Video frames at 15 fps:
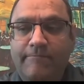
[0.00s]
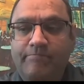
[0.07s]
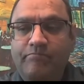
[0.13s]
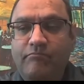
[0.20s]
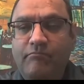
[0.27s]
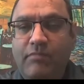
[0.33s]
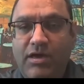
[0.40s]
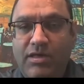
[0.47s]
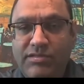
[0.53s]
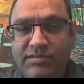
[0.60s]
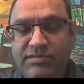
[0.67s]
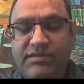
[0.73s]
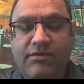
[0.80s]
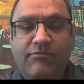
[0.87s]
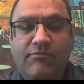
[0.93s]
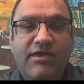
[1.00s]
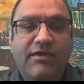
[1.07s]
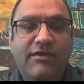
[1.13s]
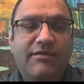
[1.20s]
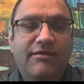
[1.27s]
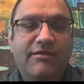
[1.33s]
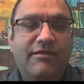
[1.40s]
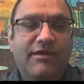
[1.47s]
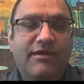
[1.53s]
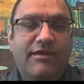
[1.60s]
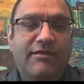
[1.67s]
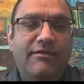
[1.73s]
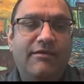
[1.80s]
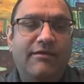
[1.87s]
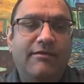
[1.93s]
master's degree
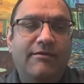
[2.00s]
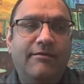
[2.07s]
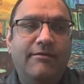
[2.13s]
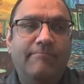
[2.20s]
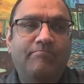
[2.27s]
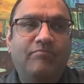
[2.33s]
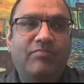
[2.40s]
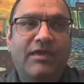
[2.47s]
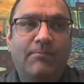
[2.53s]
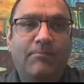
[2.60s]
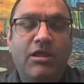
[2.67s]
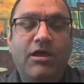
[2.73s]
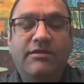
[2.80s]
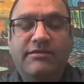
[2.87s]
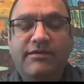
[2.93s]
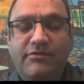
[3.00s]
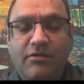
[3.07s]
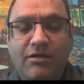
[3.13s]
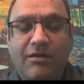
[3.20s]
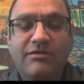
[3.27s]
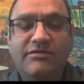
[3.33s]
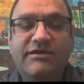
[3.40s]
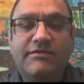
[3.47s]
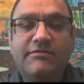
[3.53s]
in applied technology.